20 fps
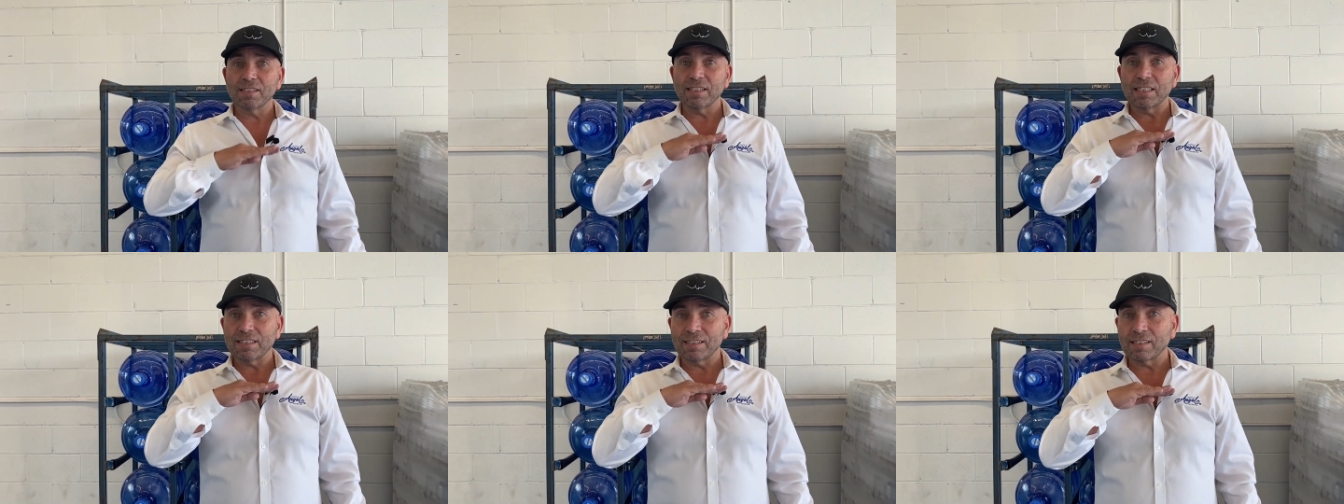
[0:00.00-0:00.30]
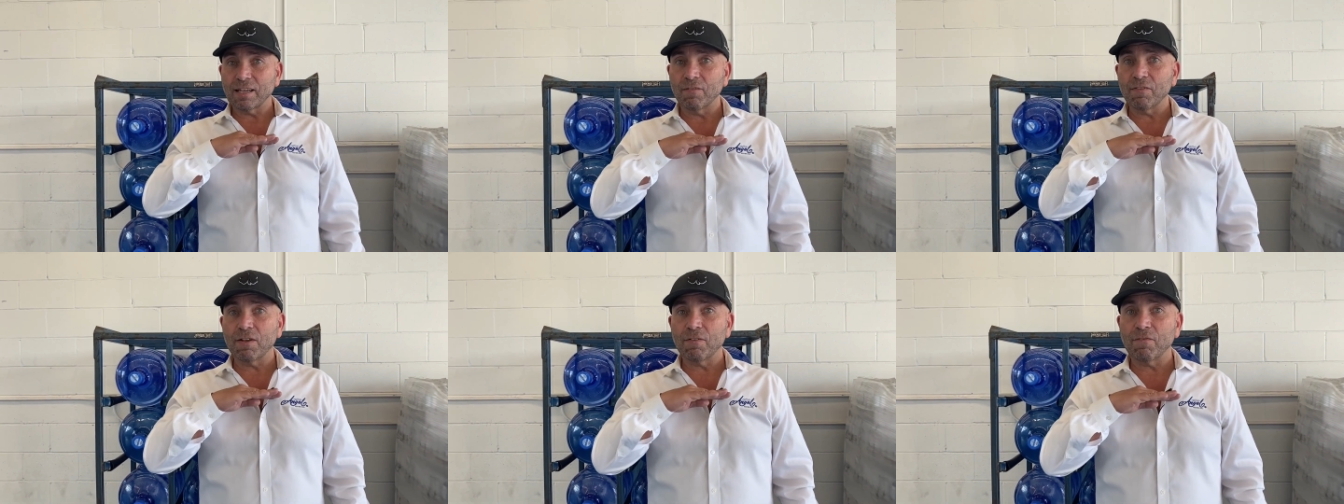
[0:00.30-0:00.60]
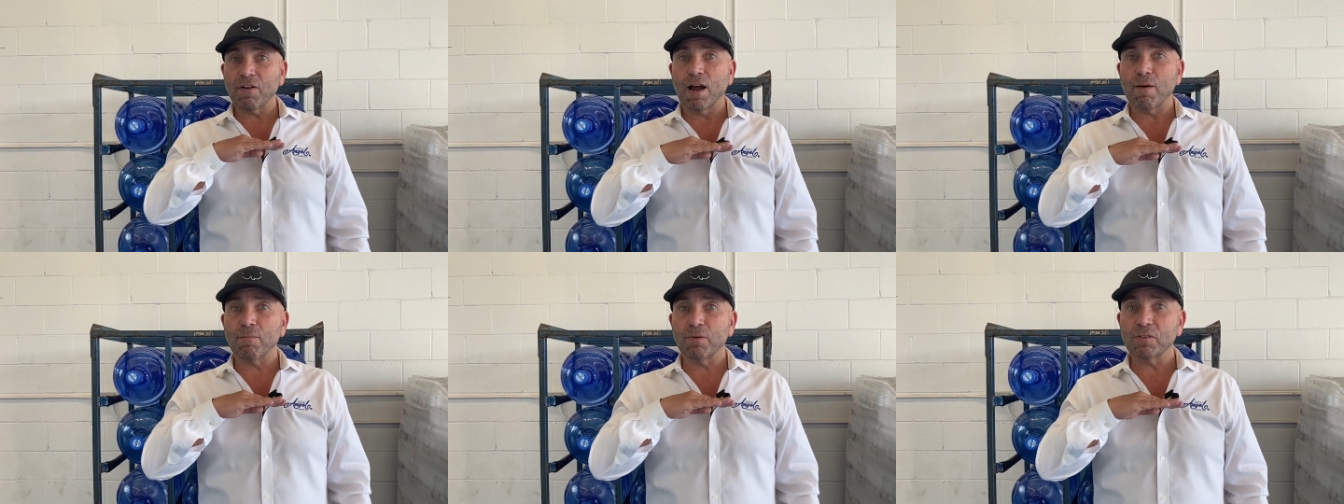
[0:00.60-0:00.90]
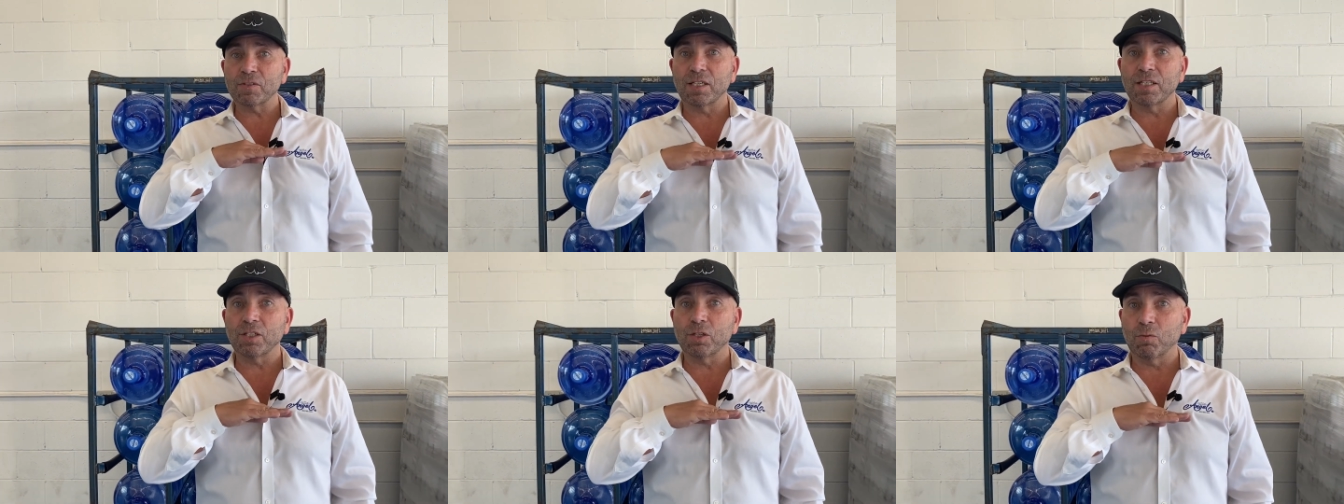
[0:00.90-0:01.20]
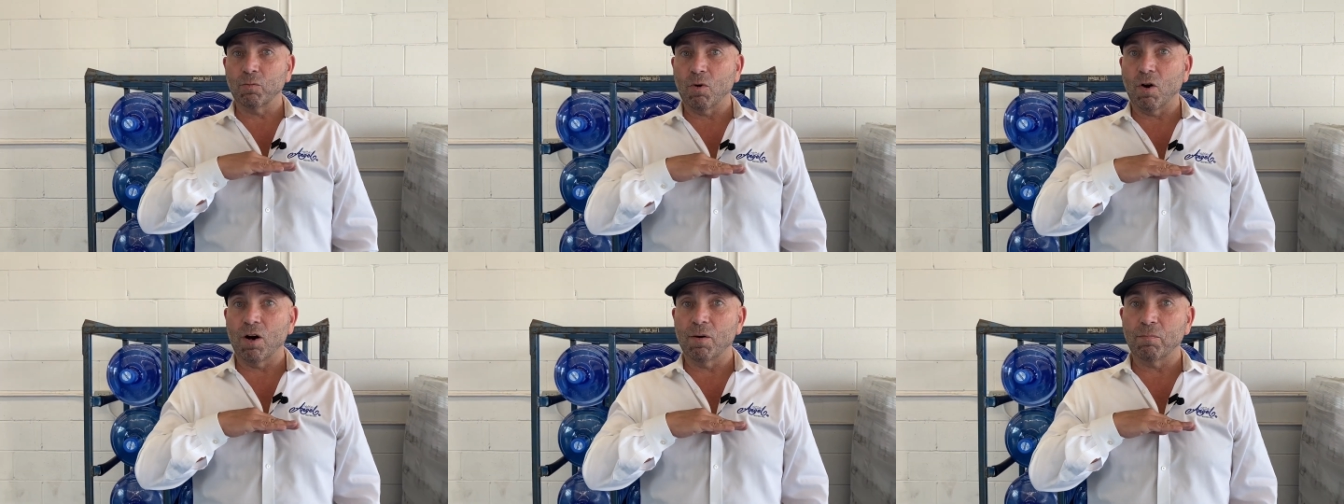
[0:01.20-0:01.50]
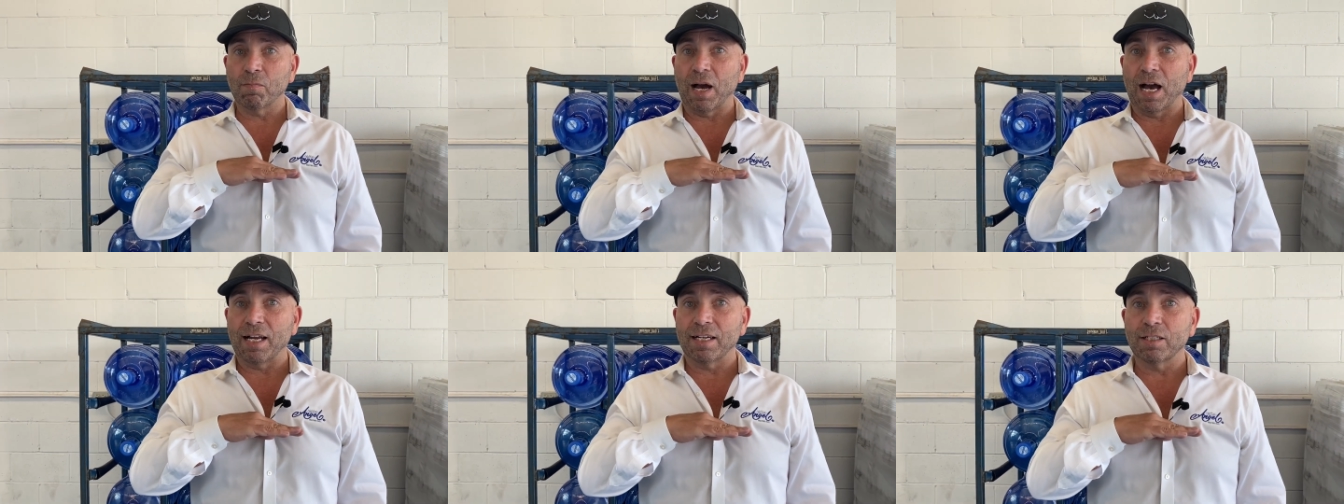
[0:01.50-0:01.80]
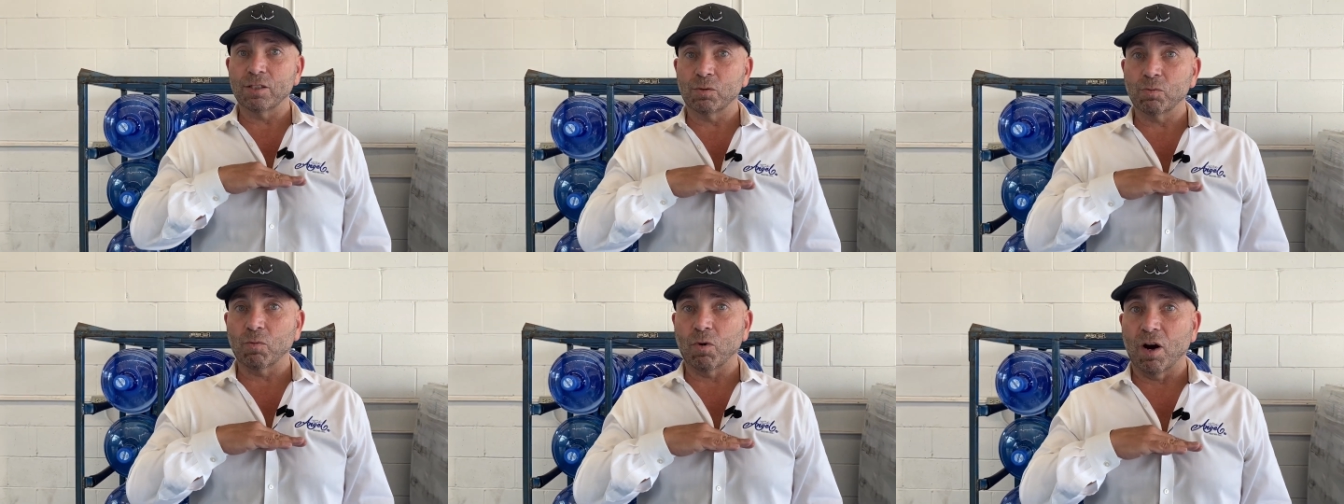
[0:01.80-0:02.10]
seventy-five percent of your body
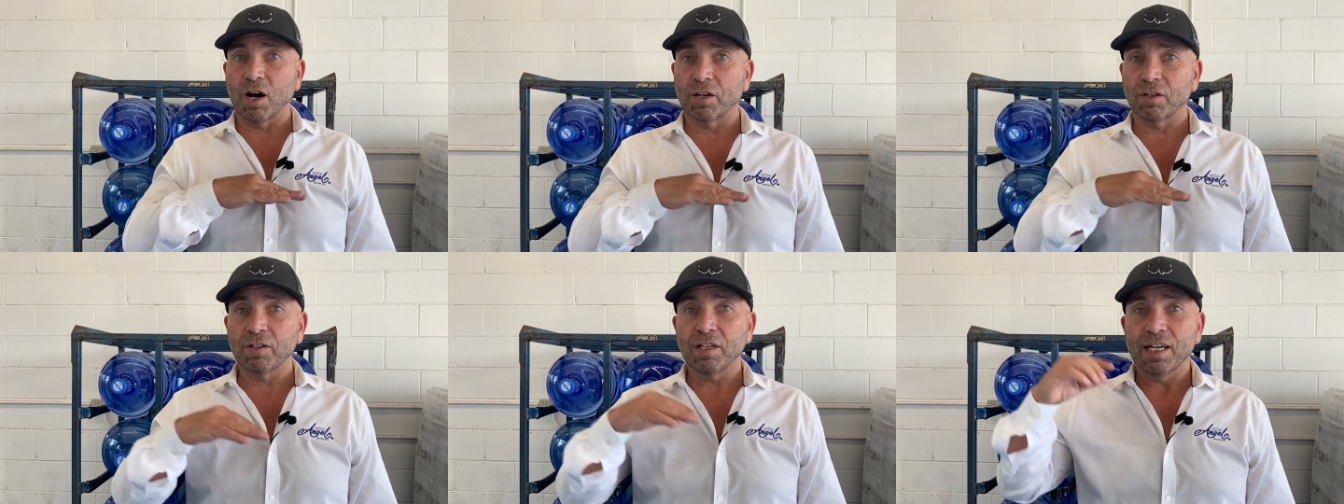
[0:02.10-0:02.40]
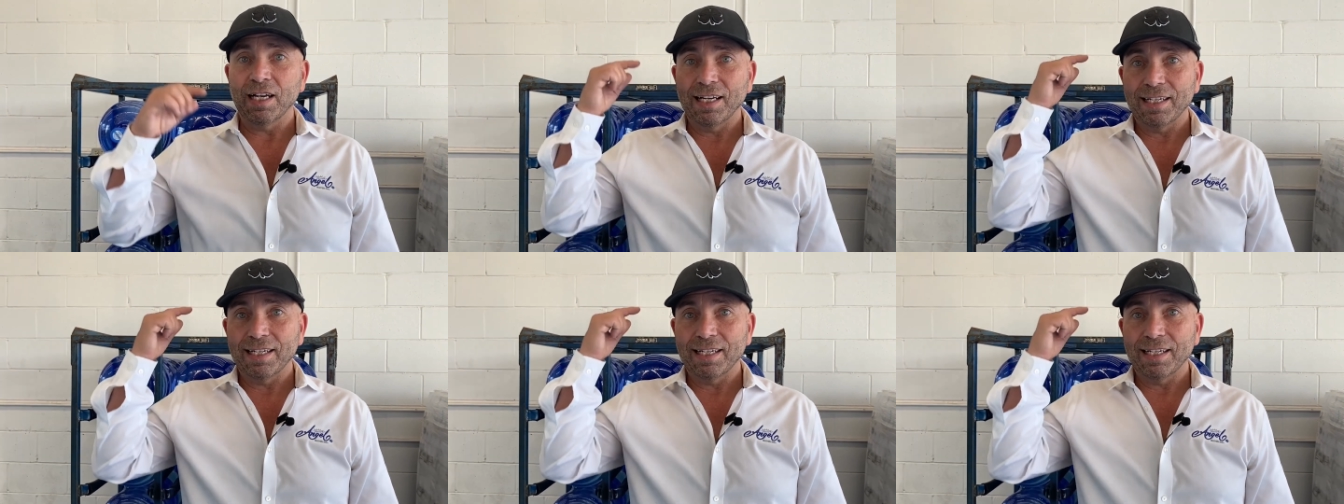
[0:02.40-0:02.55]
is water.